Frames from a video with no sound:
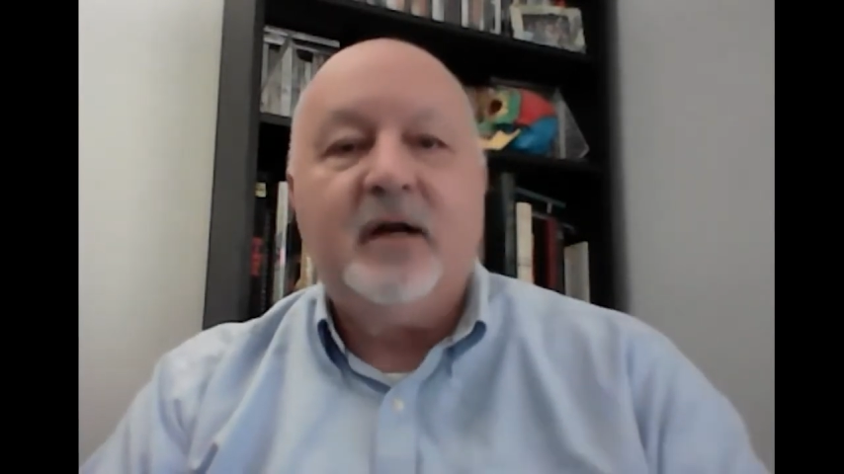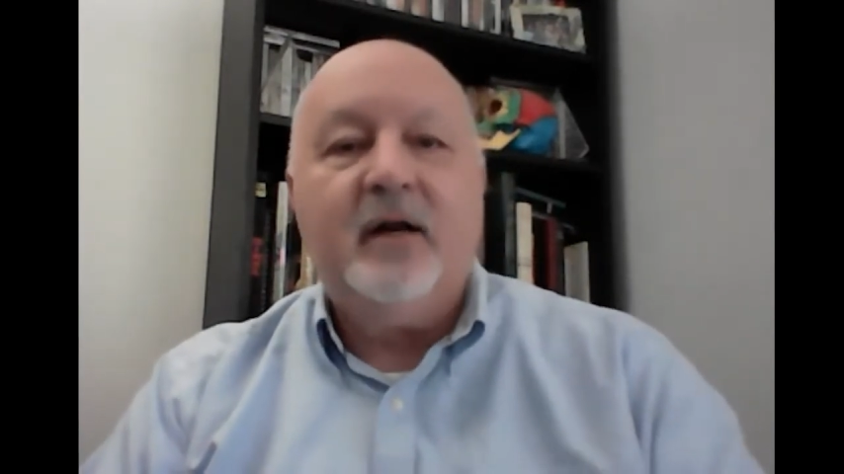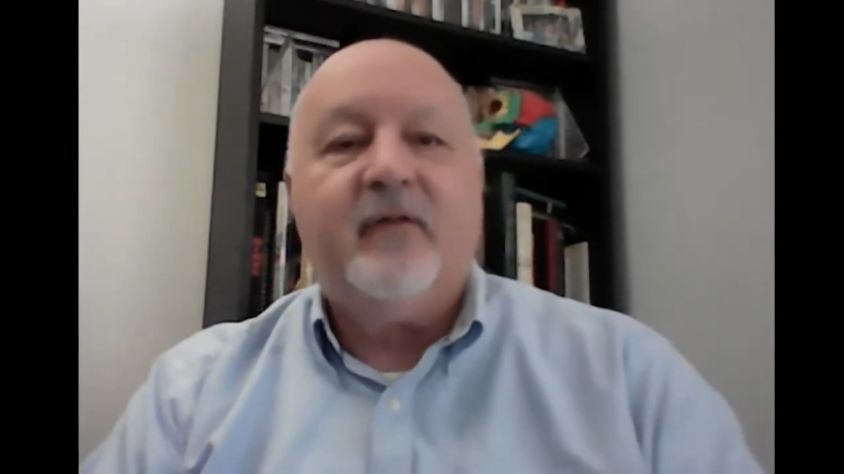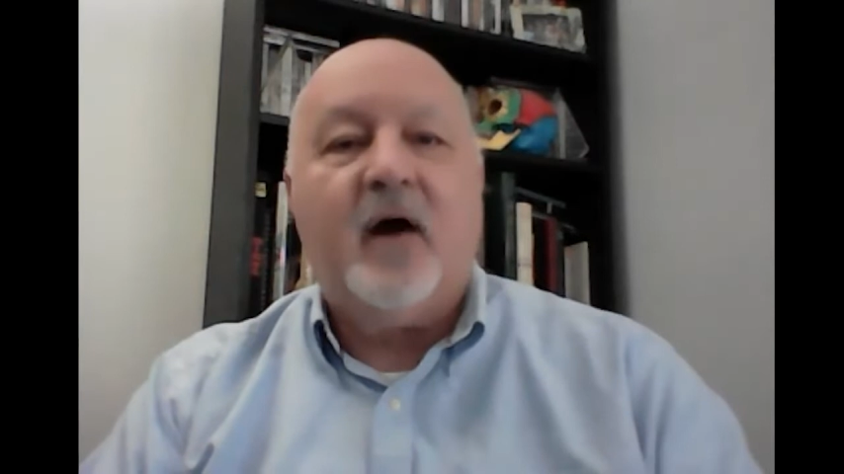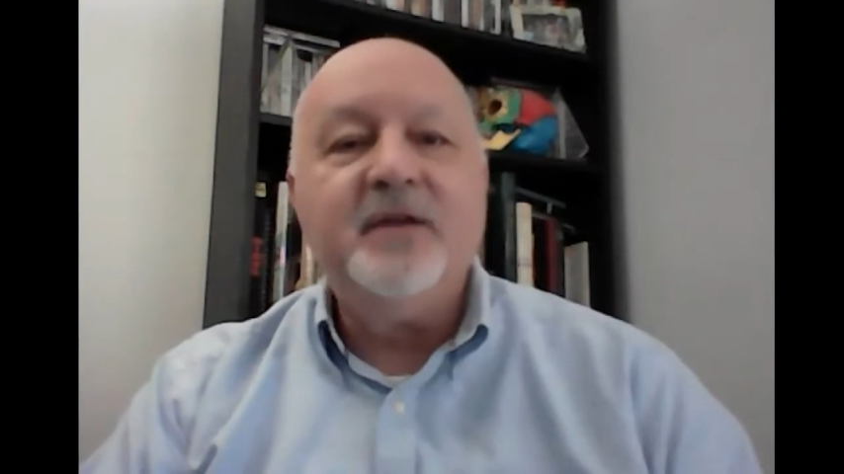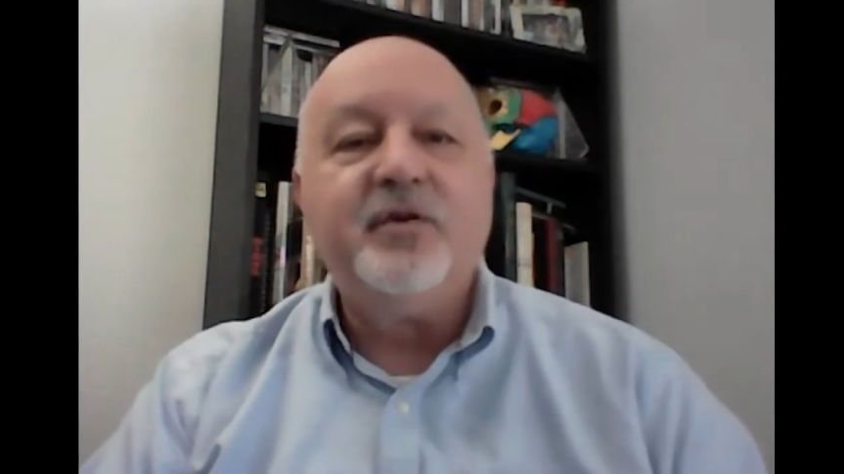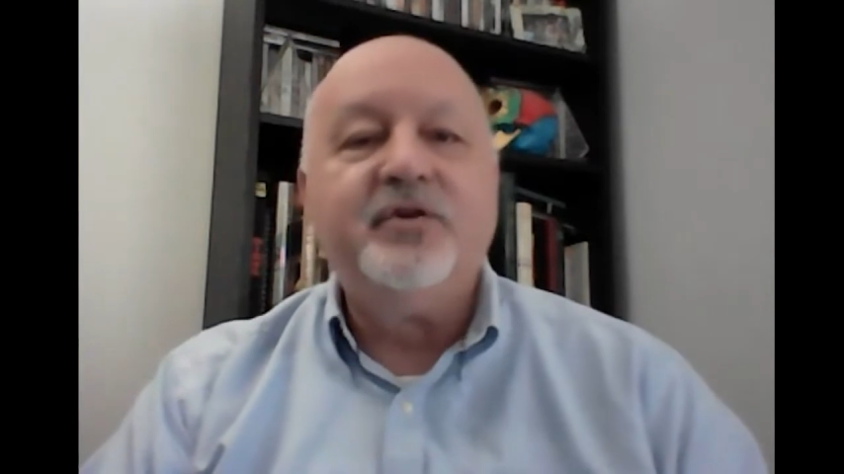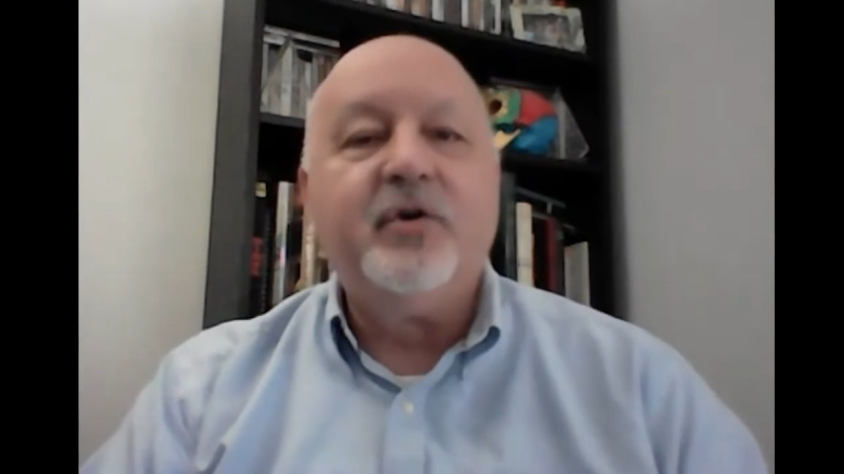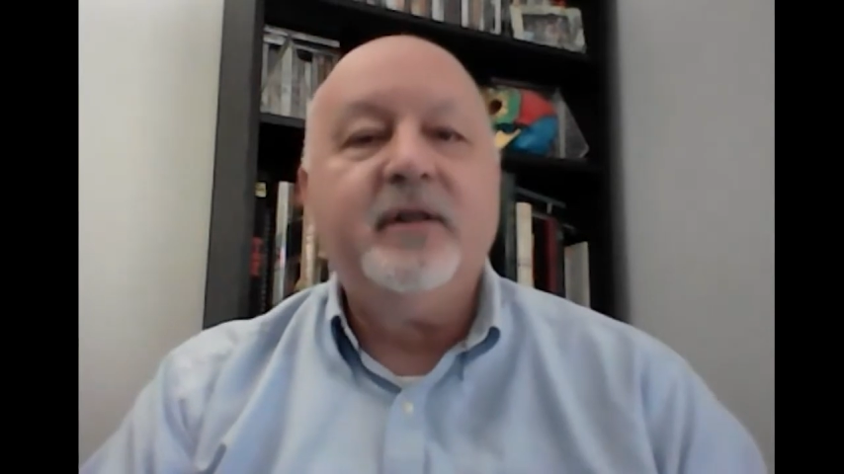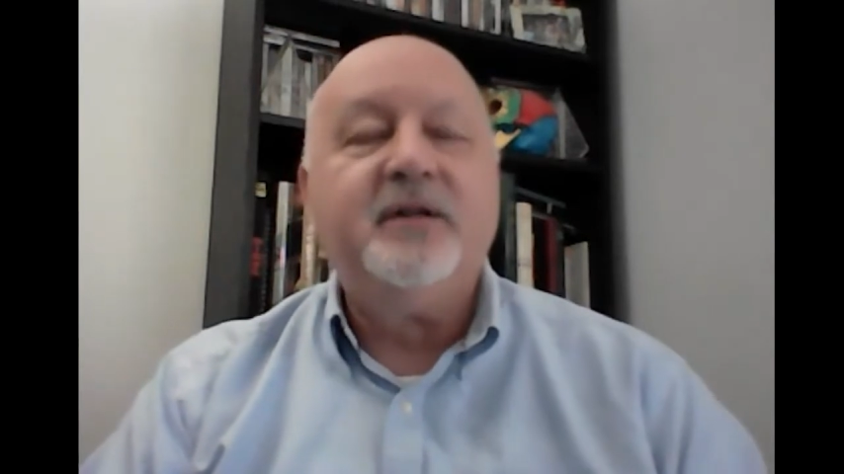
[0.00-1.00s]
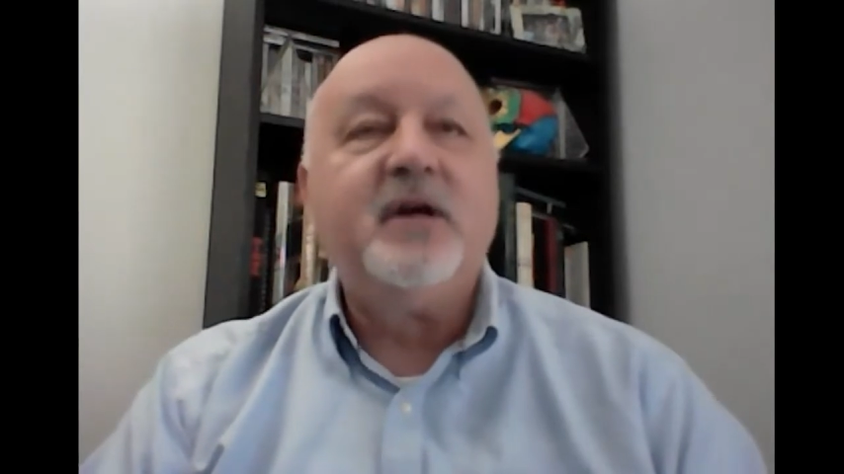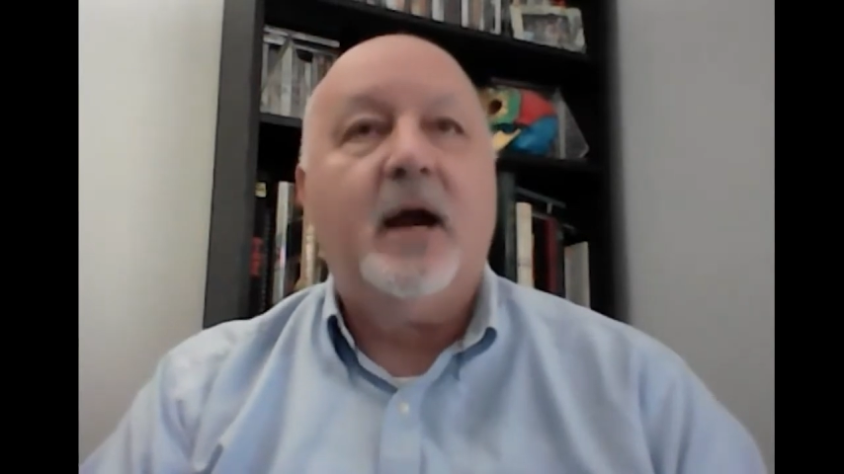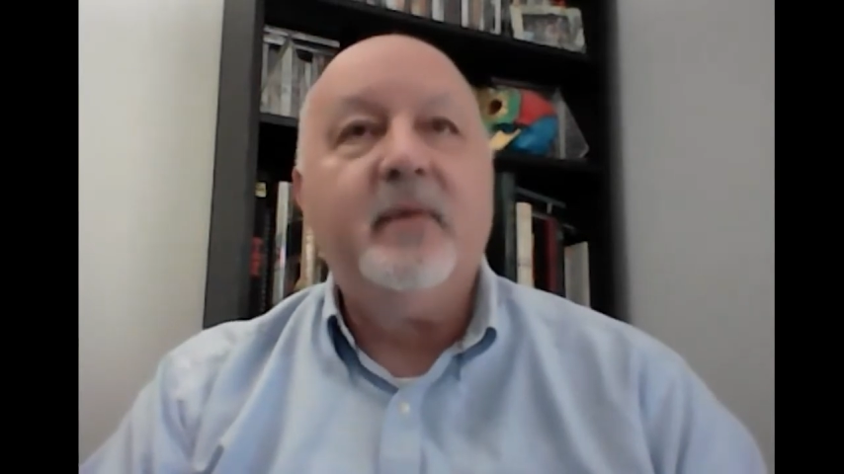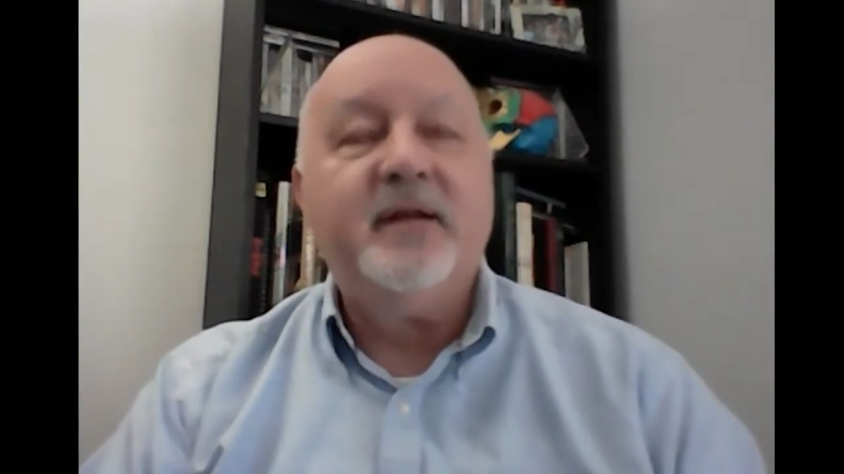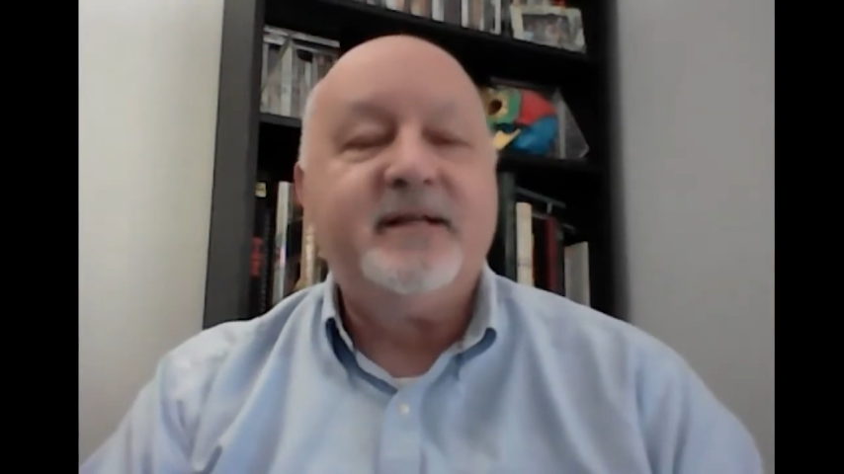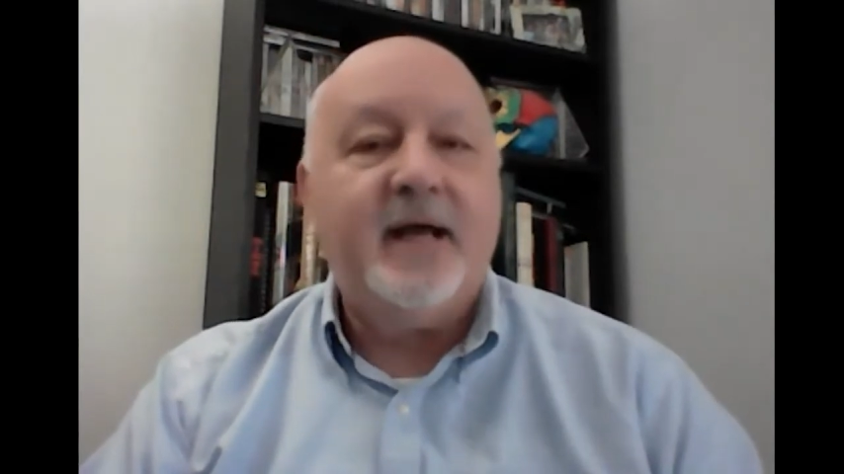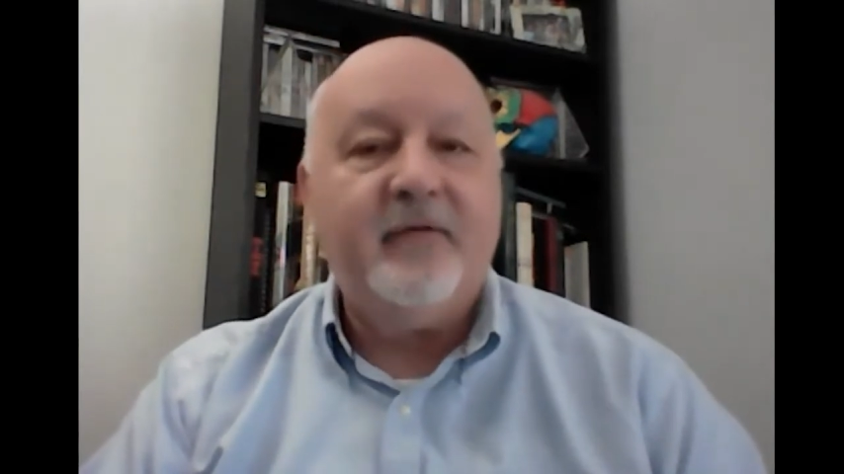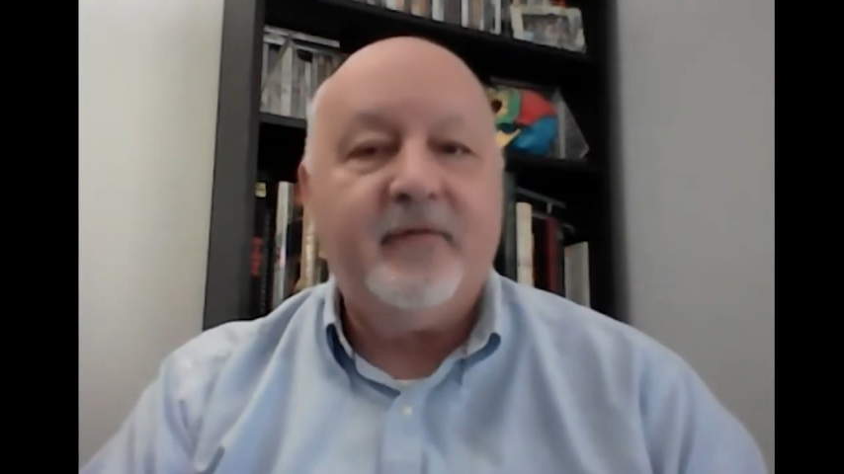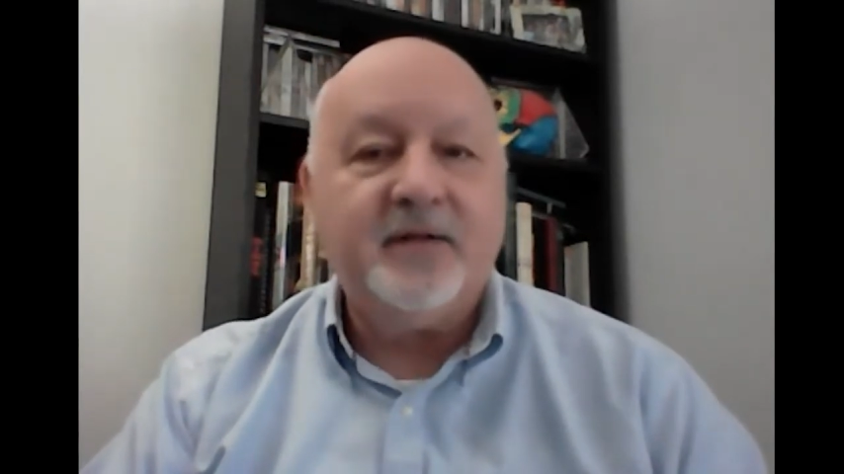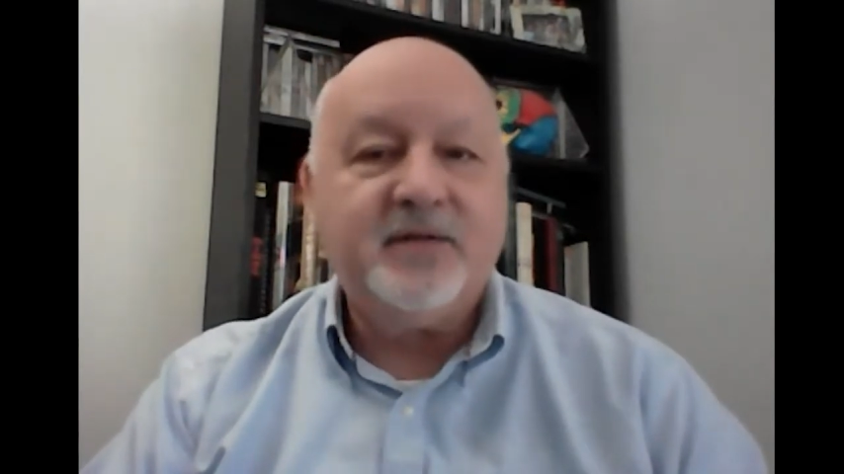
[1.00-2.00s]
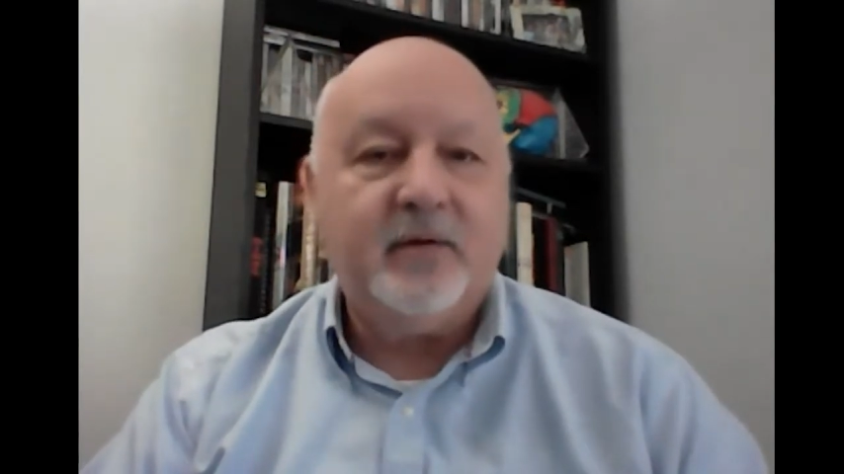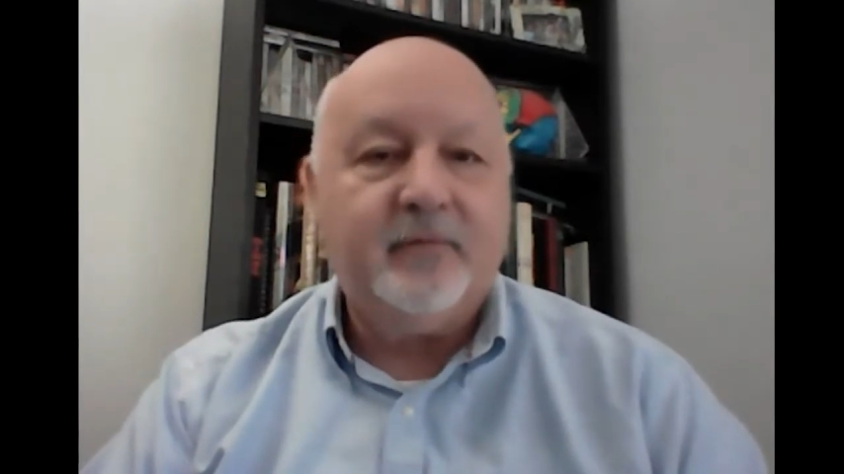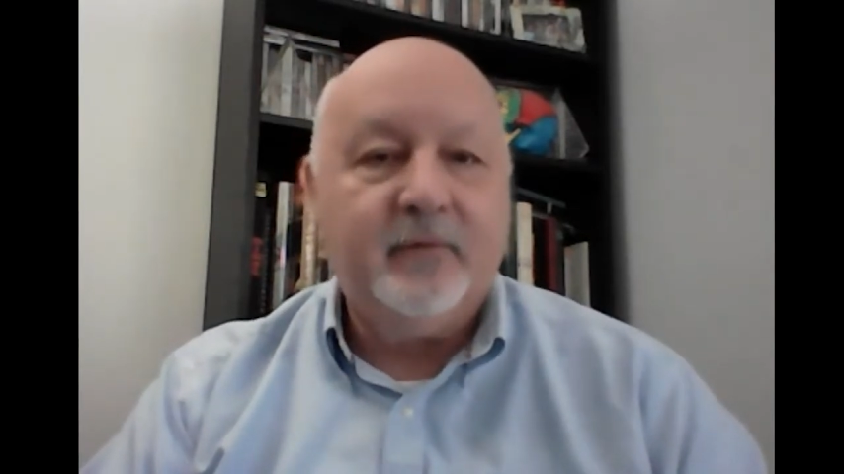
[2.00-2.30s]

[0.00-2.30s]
advisor during the time of the Tet Offensive.